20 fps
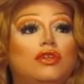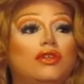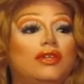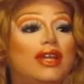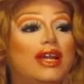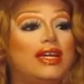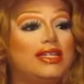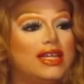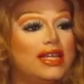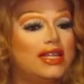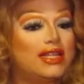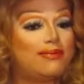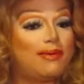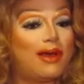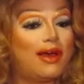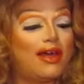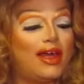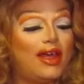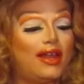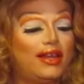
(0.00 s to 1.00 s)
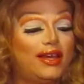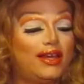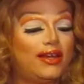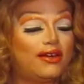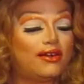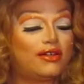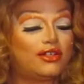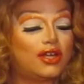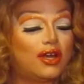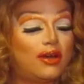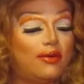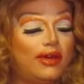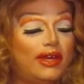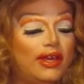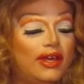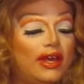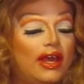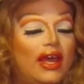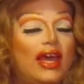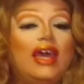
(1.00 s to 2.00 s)
Did I say this about Elliot or Joey?
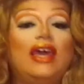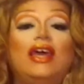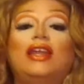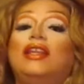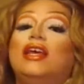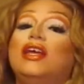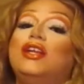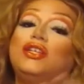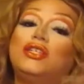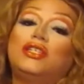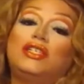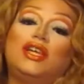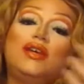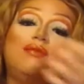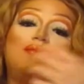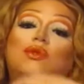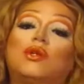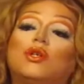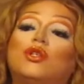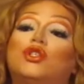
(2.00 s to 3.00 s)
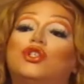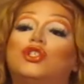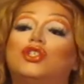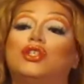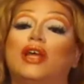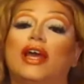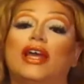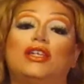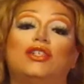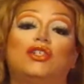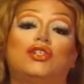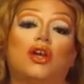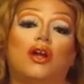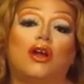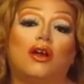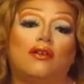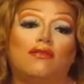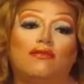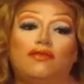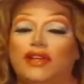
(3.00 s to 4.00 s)
They just seem to like
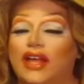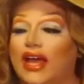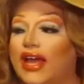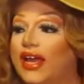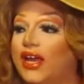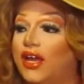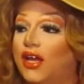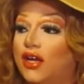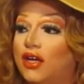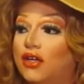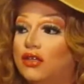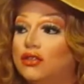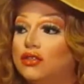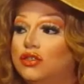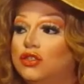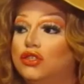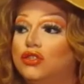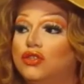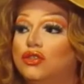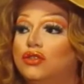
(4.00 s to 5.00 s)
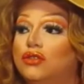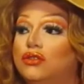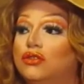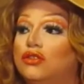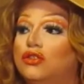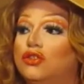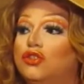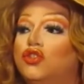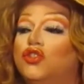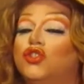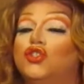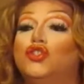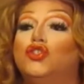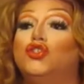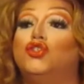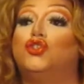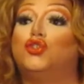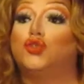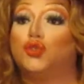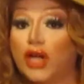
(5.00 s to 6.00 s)
serve like
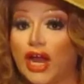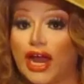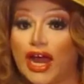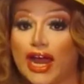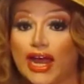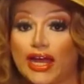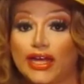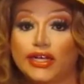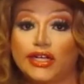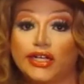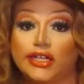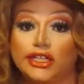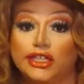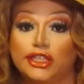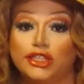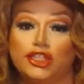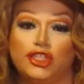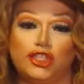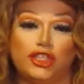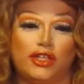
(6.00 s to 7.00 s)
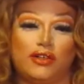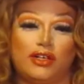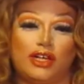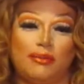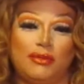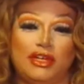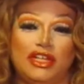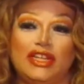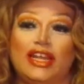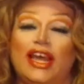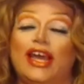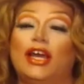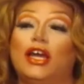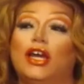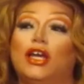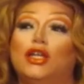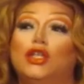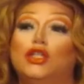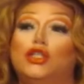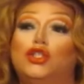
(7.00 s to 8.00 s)
drag. You know what I mean? Like
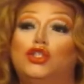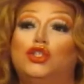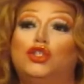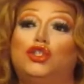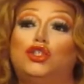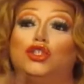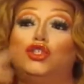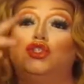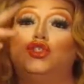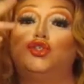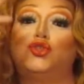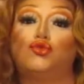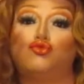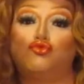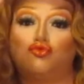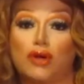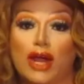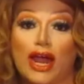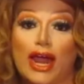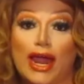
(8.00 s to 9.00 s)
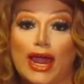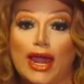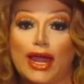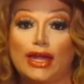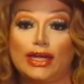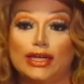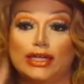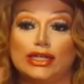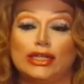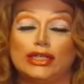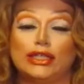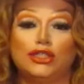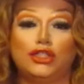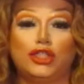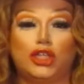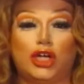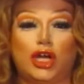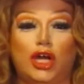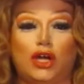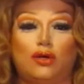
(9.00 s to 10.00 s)
drag. You
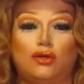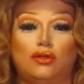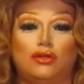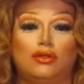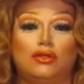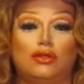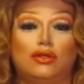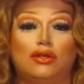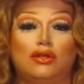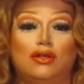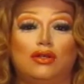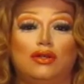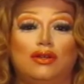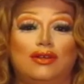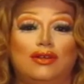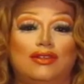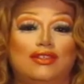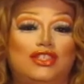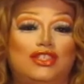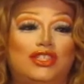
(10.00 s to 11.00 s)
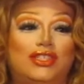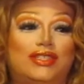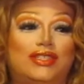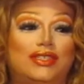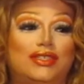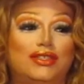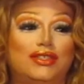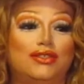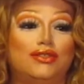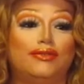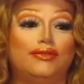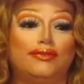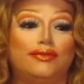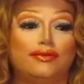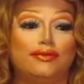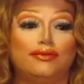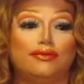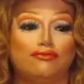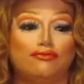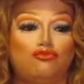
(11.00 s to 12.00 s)
know? Just
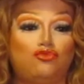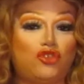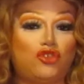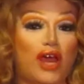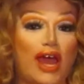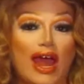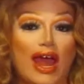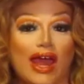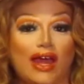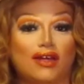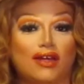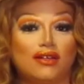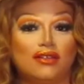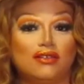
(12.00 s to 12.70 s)
drag.